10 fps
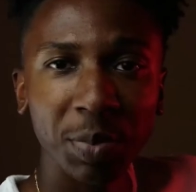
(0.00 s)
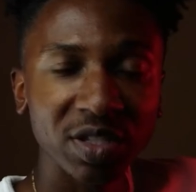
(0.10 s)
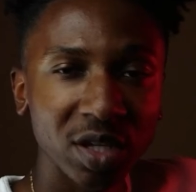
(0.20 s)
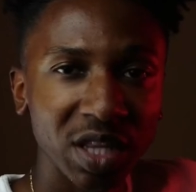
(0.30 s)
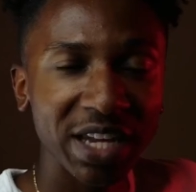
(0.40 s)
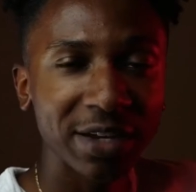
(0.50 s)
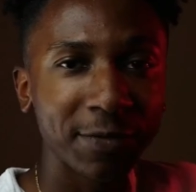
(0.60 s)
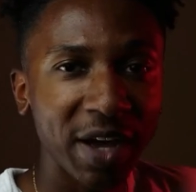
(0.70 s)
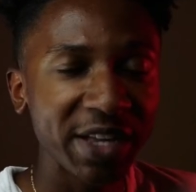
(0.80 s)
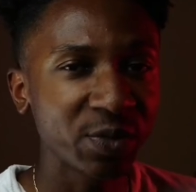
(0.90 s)
up into that
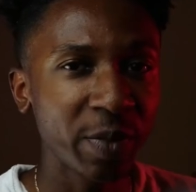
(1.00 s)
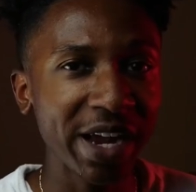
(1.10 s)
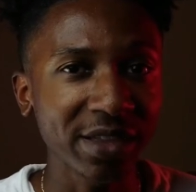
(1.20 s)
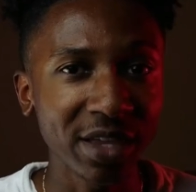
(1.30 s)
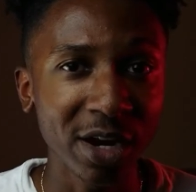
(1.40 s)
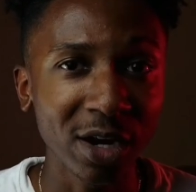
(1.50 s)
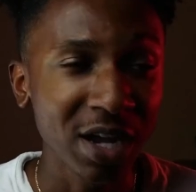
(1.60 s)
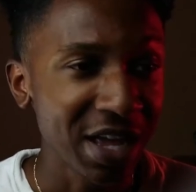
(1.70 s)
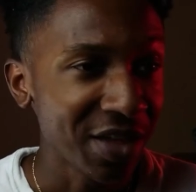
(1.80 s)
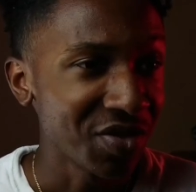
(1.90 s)
device back
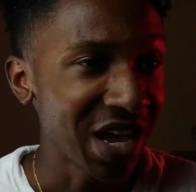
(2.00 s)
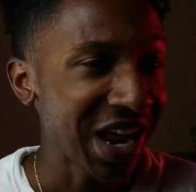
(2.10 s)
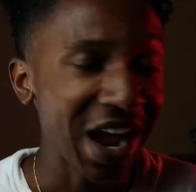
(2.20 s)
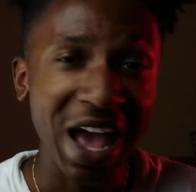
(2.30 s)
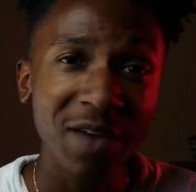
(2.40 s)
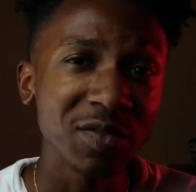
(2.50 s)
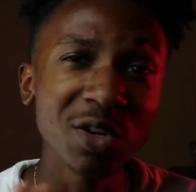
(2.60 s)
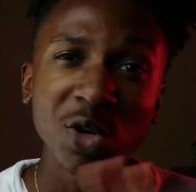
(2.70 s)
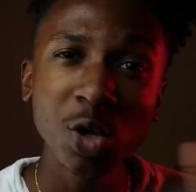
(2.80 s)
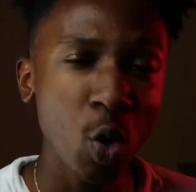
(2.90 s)
there that I have
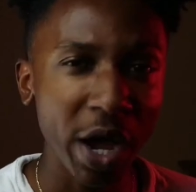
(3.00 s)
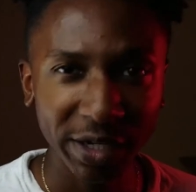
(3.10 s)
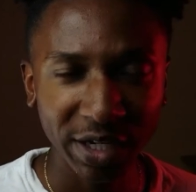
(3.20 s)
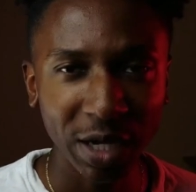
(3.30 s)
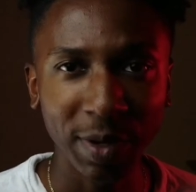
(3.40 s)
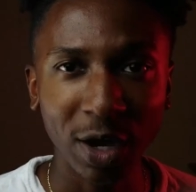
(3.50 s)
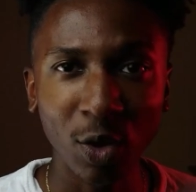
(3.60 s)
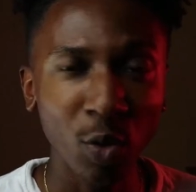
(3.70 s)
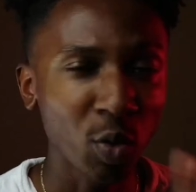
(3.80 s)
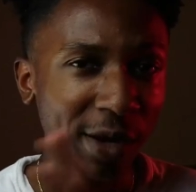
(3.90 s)
no idea
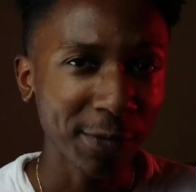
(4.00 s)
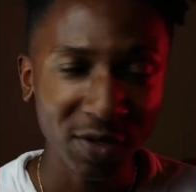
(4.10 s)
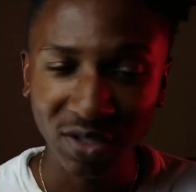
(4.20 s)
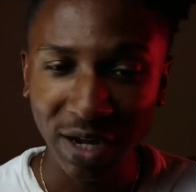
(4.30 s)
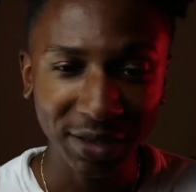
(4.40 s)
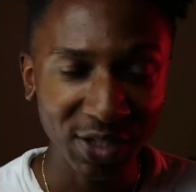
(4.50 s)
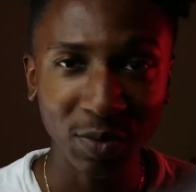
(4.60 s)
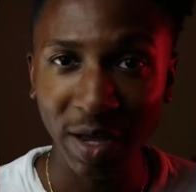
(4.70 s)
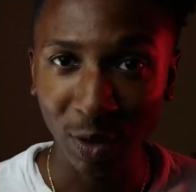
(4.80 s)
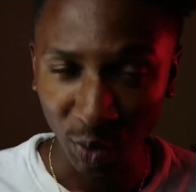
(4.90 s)
about. When I first got
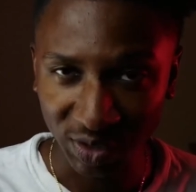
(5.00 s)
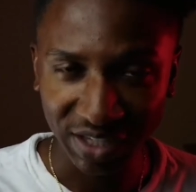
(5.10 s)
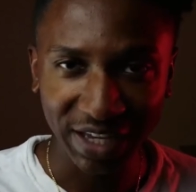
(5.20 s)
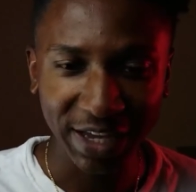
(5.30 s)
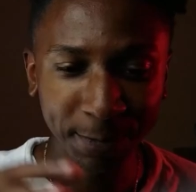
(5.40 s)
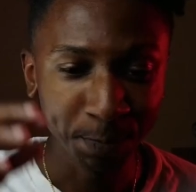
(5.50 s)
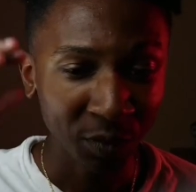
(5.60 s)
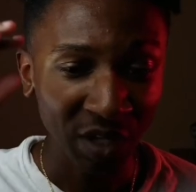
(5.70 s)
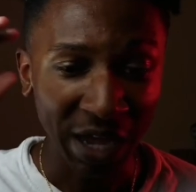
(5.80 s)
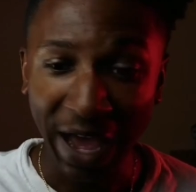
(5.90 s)
this mic, once
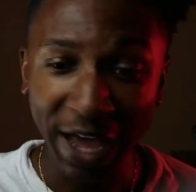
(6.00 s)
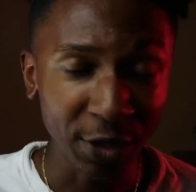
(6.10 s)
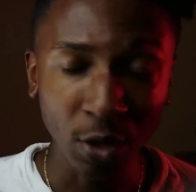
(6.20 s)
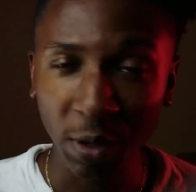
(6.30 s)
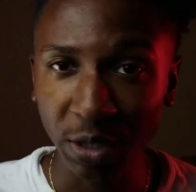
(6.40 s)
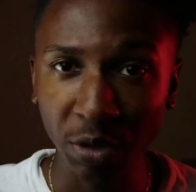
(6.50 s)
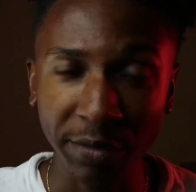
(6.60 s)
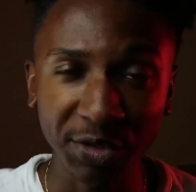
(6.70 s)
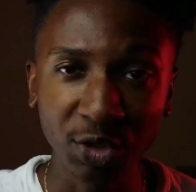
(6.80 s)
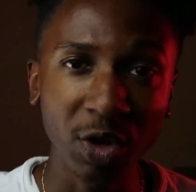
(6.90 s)
again, I had no idea what
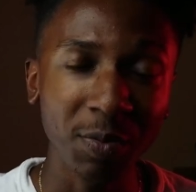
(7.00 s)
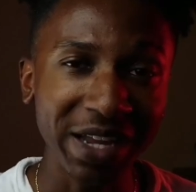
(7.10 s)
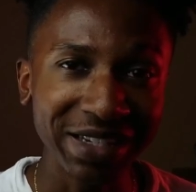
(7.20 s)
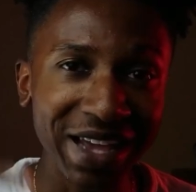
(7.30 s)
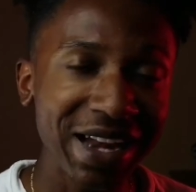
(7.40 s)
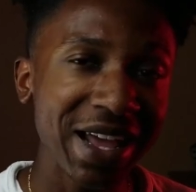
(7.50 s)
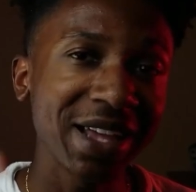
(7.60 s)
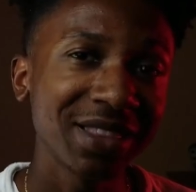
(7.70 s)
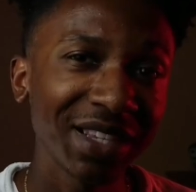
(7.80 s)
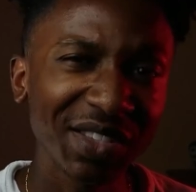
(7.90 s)
I was doing. My dad
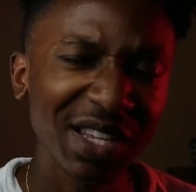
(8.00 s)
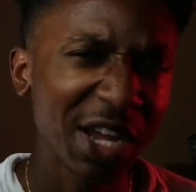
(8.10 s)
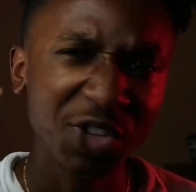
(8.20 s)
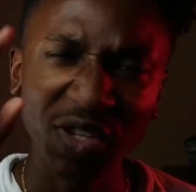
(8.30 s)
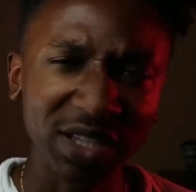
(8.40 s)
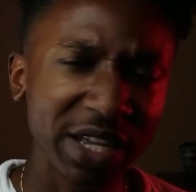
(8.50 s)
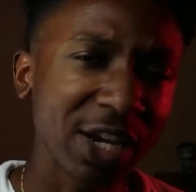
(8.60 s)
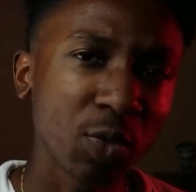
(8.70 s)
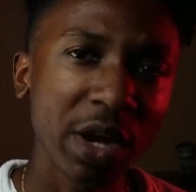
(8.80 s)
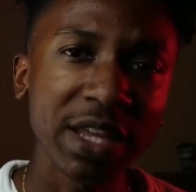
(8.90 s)
had this just
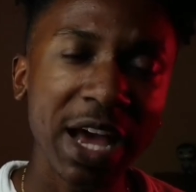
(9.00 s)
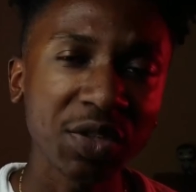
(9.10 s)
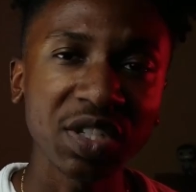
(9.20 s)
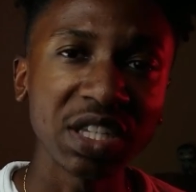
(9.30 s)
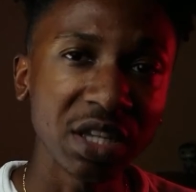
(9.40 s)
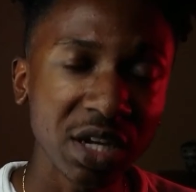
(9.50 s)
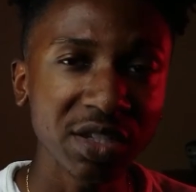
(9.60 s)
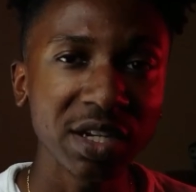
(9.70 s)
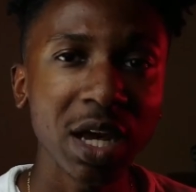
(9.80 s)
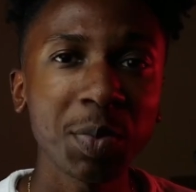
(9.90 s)
laying around the house. He
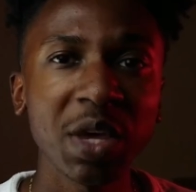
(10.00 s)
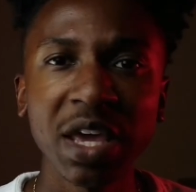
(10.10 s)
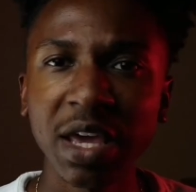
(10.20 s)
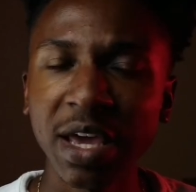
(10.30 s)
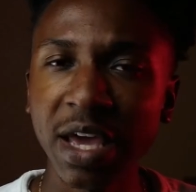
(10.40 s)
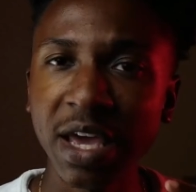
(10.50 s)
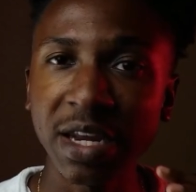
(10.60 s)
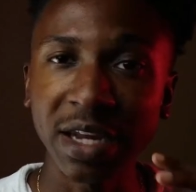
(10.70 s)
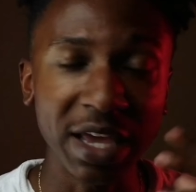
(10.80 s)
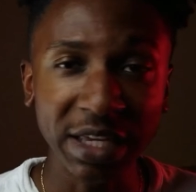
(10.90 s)
hooked it up
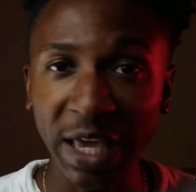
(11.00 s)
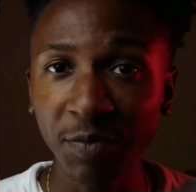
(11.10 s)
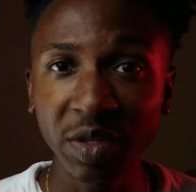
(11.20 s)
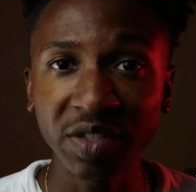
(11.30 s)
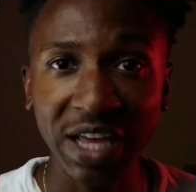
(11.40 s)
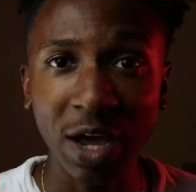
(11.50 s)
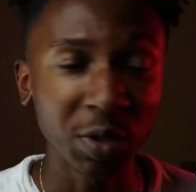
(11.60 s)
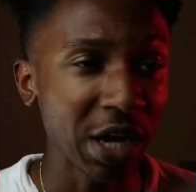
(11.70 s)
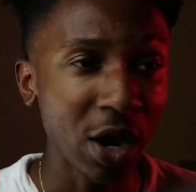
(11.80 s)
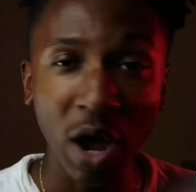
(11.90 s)
and it gave me
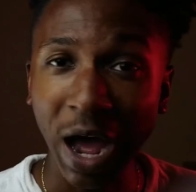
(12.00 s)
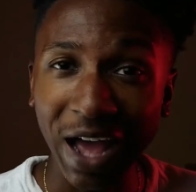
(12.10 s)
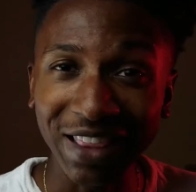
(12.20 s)
sound. Now